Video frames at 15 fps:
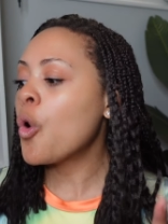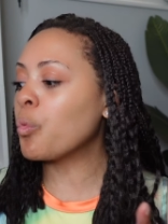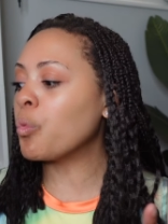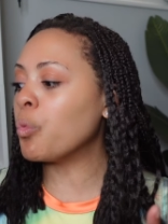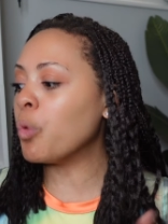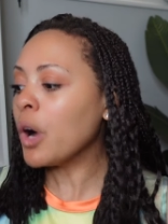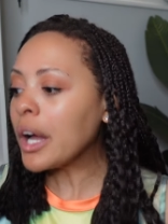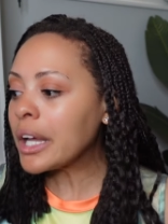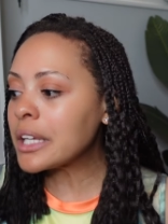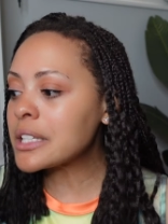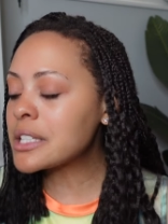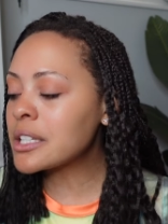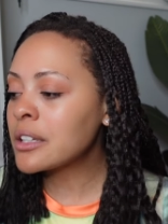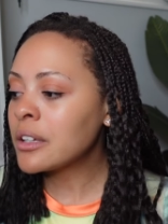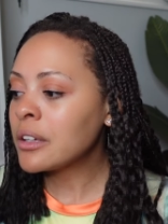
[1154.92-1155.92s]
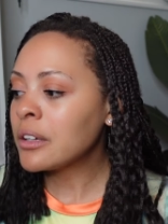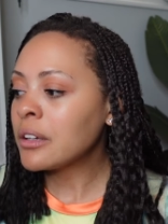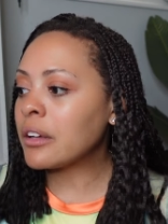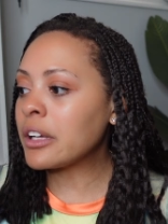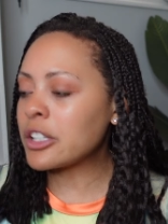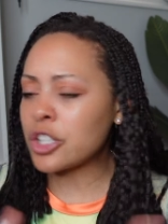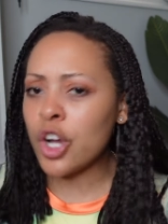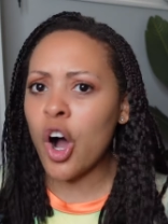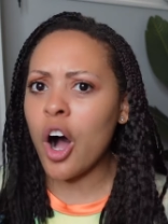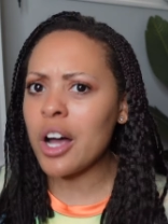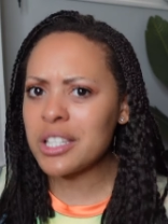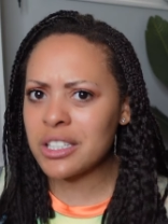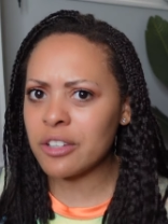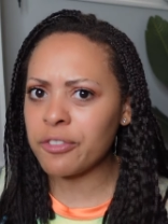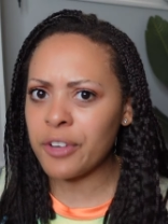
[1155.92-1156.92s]
what is
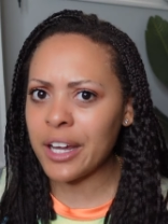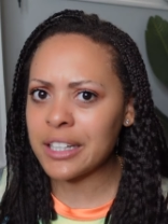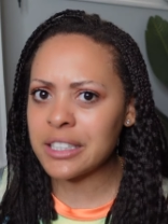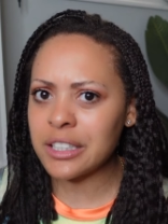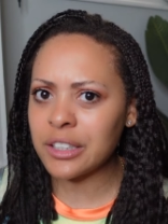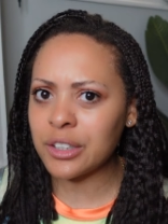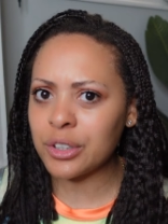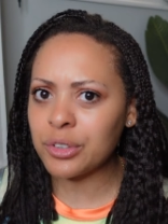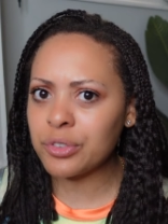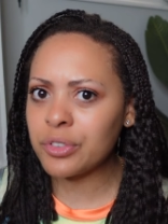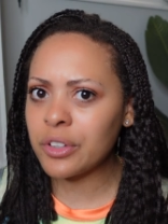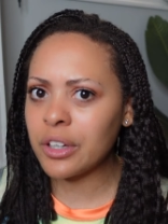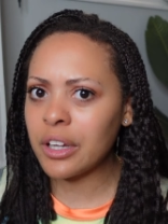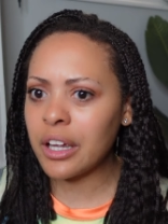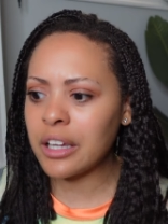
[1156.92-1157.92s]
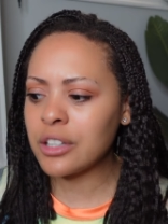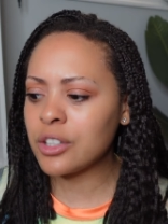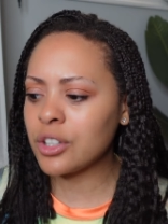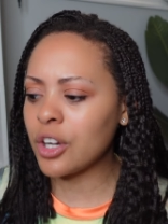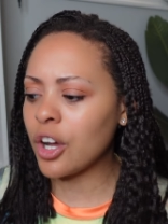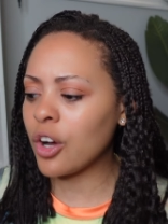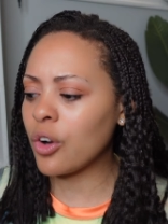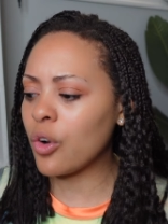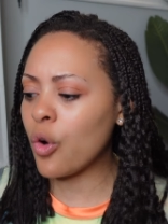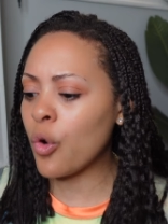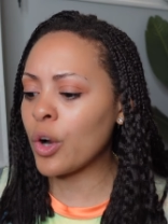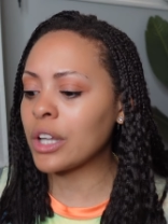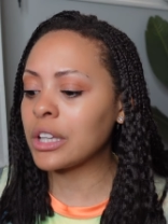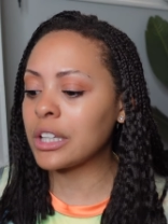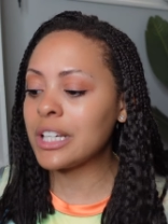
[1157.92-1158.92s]
cost effective, you know,
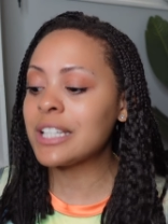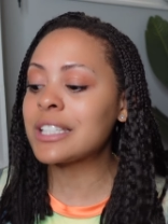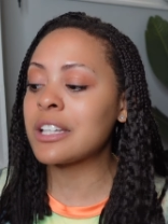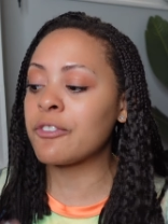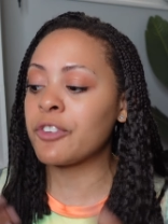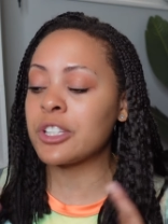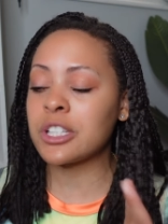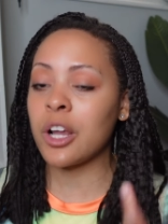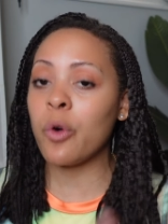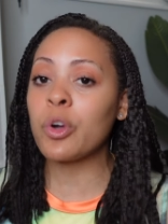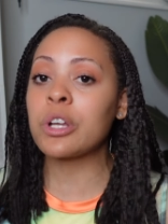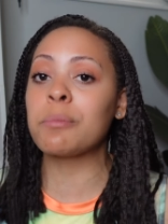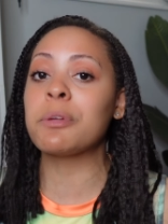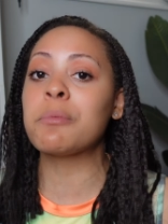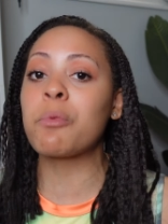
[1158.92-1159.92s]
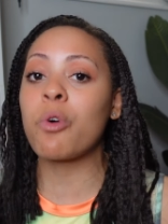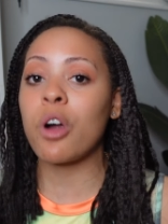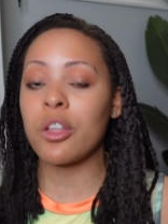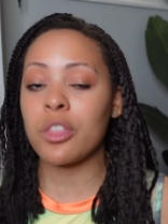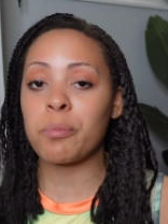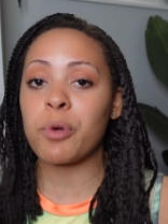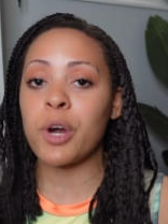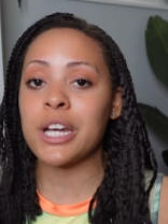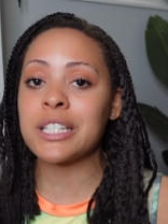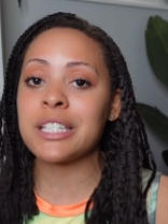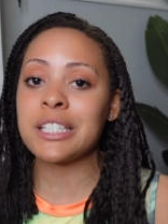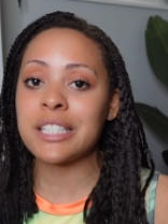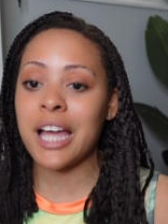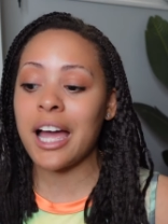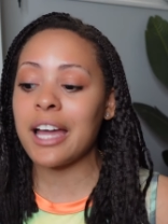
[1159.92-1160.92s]
or at least if it's going to be more on the pricey
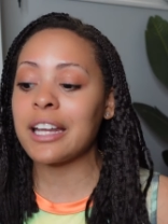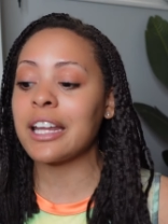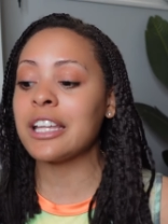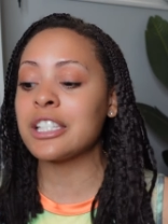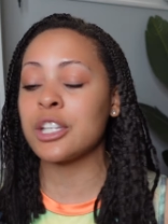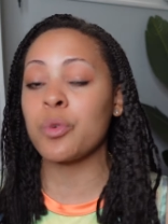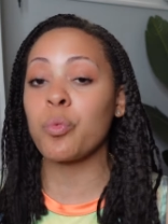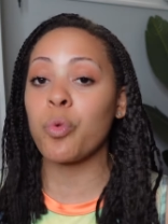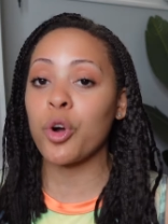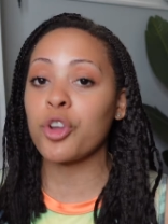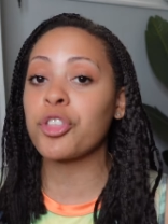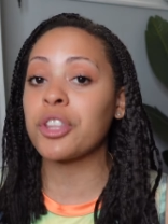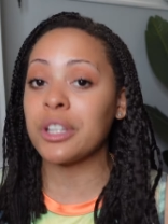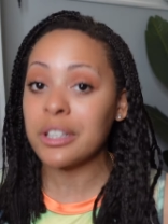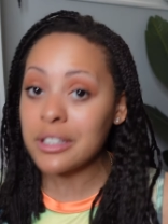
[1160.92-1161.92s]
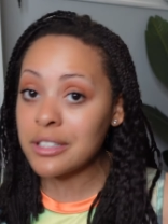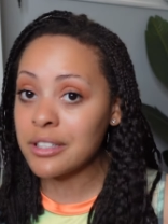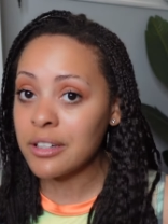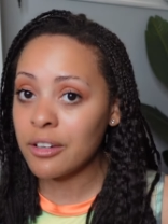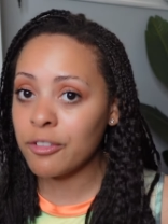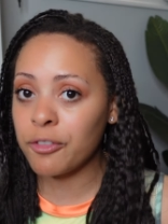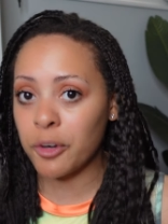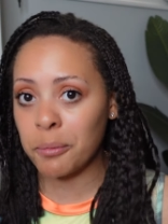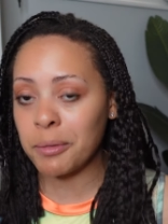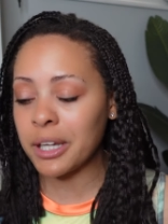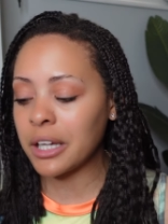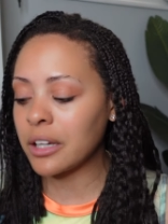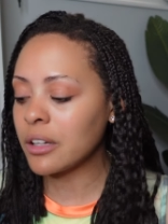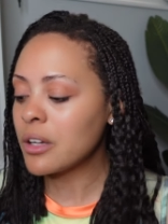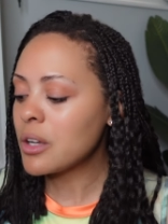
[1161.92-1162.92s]
side, is it worth it for
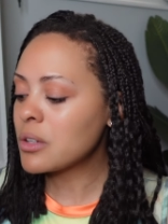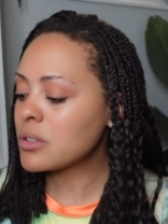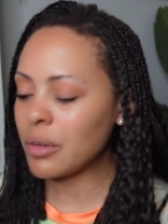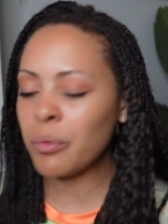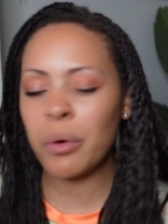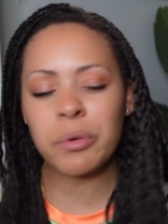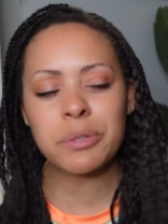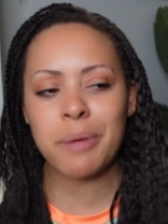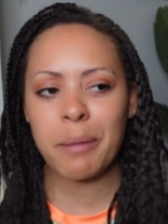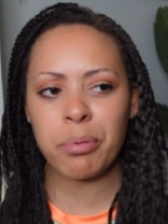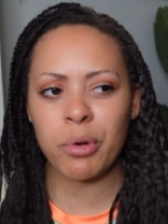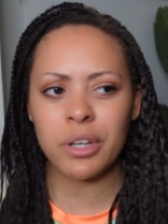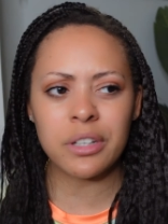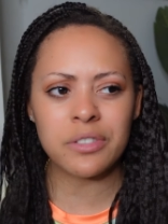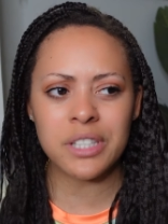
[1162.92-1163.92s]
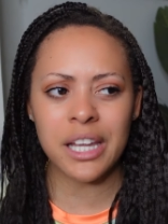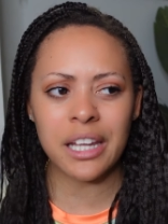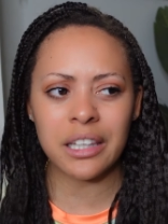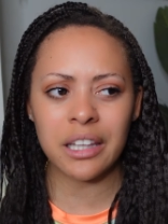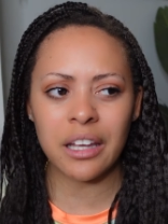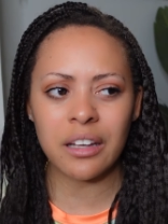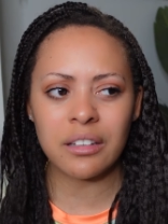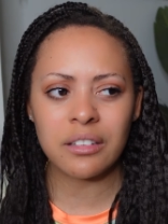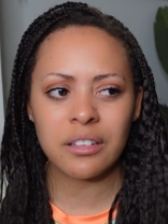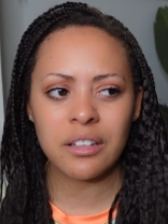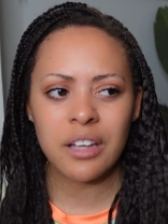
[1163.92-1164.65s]
me? What was my point of saying that?